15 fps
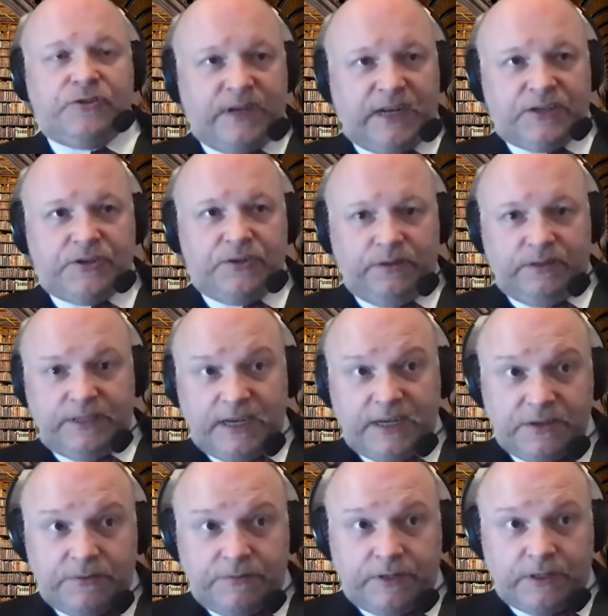international
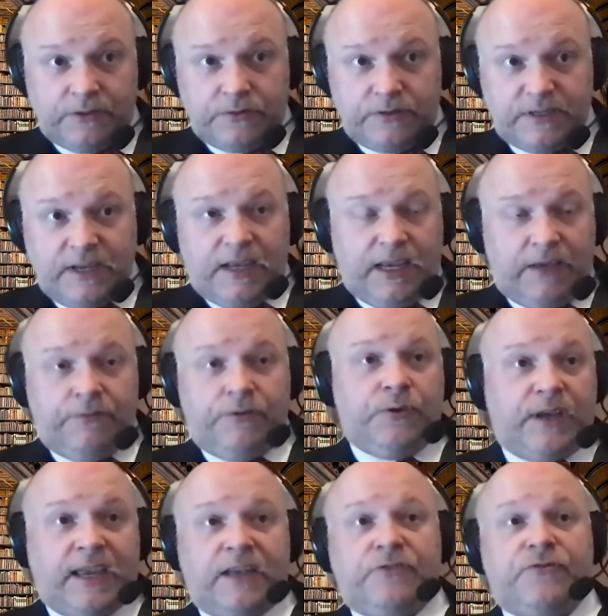data flows. If you
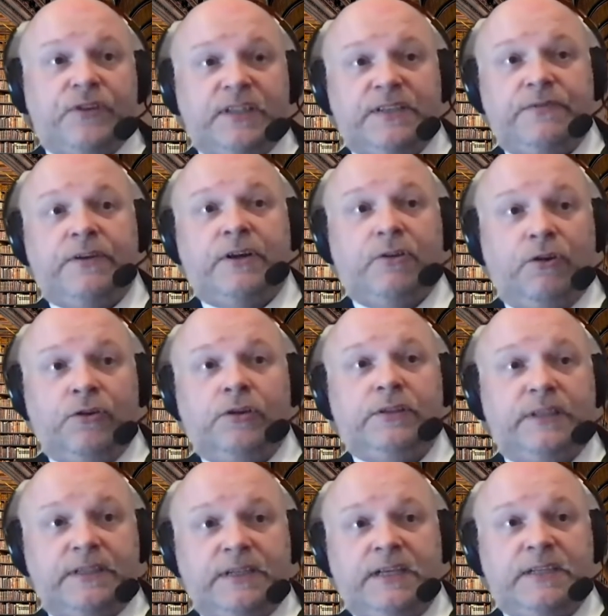can't transfer all
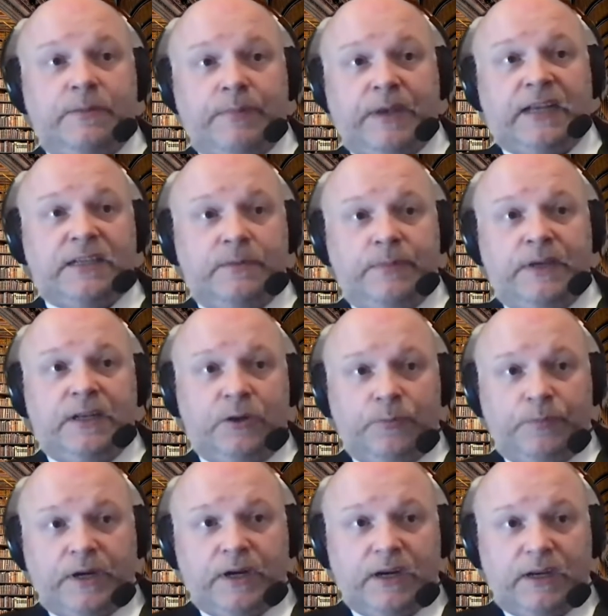the data back to Menlo
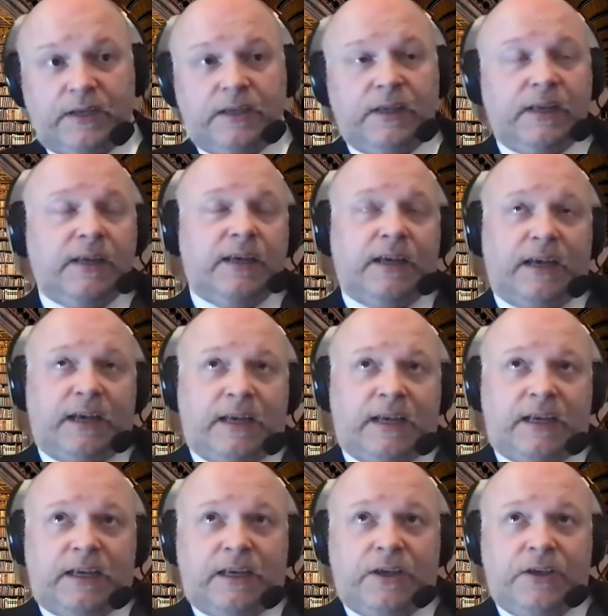Park,
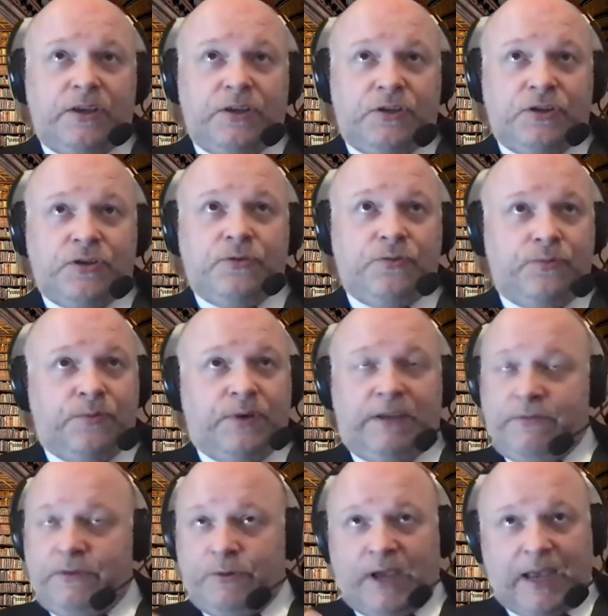
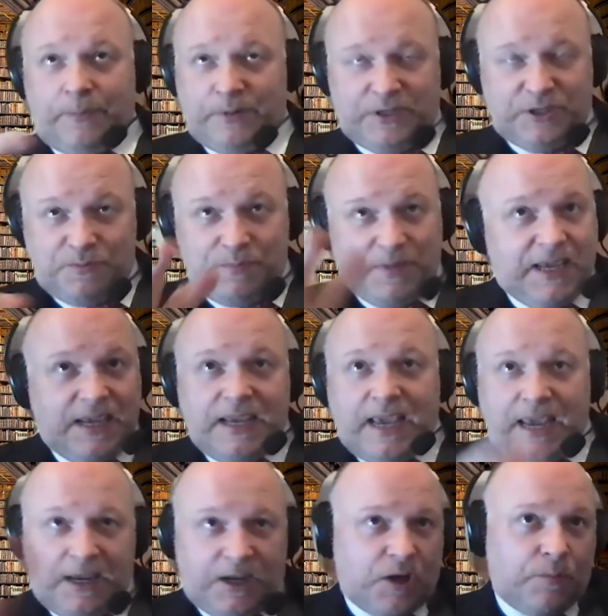if you happen to be
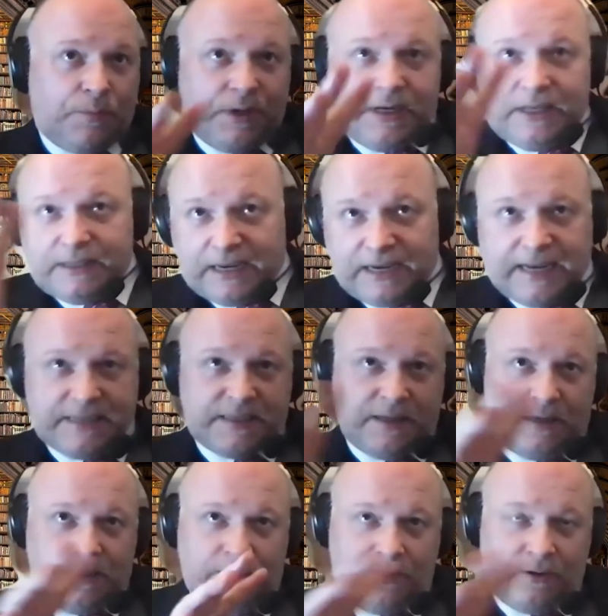a company that has
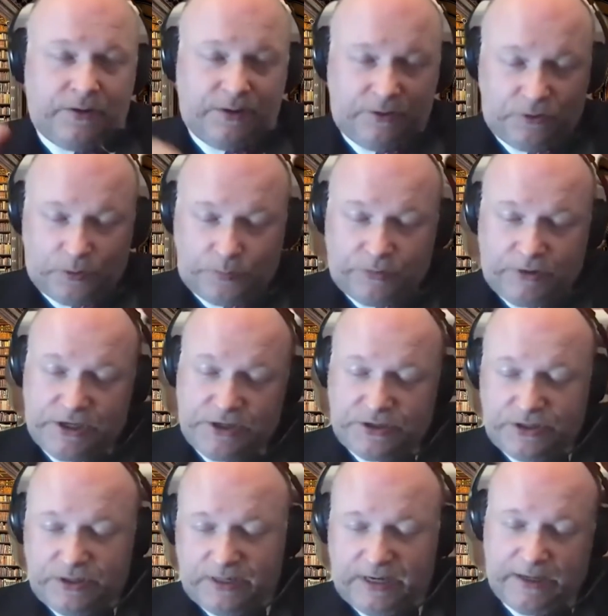a
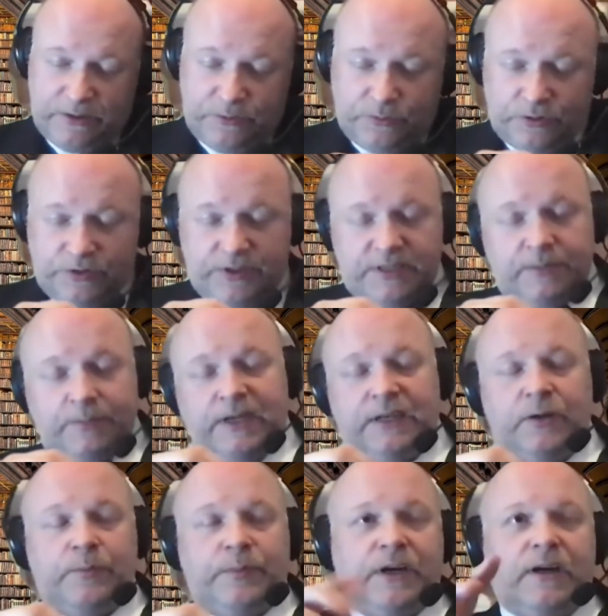corporation headquarters in
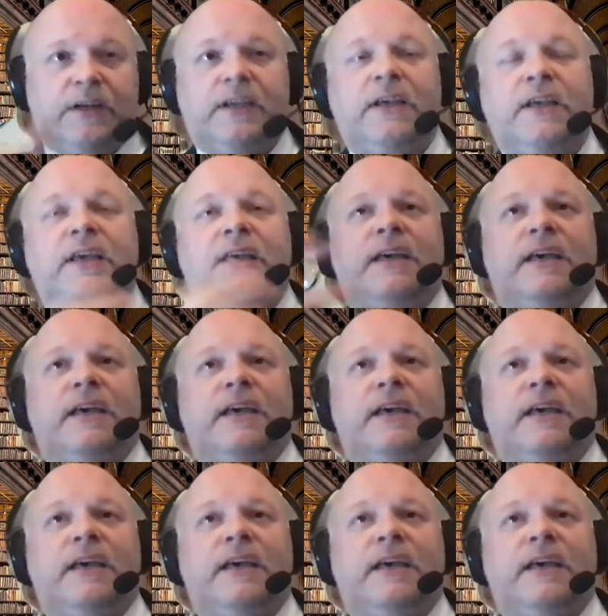Menlo Park,